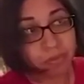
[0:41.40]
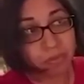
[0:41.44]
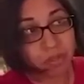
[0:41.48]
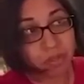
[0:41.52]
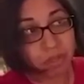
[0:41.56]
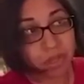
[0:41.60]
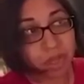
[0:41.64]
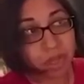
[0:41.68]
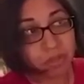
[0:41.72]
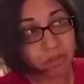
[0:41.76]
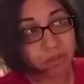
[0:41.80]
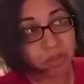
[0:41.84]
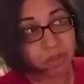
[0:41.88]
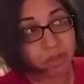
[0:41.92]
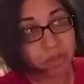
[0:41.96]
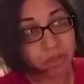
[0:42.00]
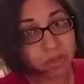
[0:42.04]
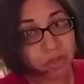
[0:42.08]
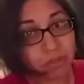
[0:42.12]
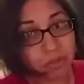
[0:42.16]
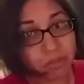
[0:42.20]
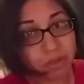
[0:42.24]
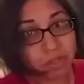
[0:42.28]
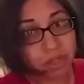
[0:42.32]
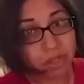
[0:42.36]

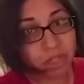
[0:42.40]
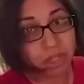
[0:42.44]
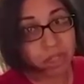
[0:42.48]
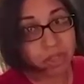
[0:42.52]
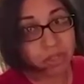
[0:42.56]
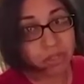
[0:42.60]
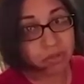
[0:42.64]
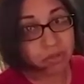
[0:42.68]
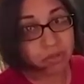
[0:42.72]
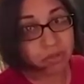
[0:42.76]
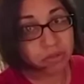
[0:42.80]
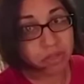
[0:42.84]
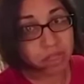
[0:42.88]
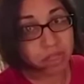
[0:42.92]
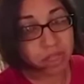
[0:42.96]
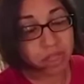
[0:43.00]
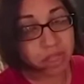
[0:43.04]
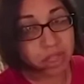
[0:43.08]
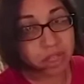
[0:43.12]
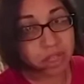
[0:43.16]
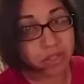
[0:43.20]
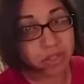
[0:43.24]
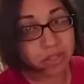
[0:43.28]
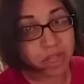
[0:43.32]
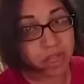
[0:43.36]
cover sheet
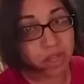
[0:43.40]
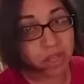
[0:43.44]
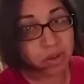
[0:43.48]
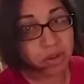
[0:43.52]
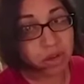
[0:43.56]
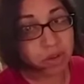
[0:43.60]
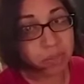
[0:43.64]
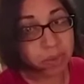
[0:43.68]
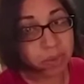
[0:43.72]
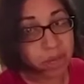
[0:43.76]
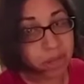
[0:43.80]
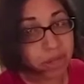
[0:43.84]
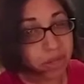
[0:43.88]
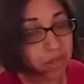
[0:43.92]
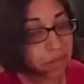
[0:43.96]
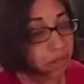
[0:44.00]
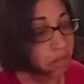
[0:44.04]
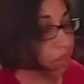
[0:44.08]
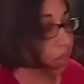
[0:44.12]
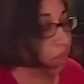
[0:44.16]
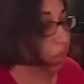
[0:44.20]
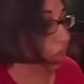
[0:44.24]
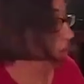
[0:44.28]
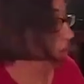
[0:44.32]
thingies that go in a binder.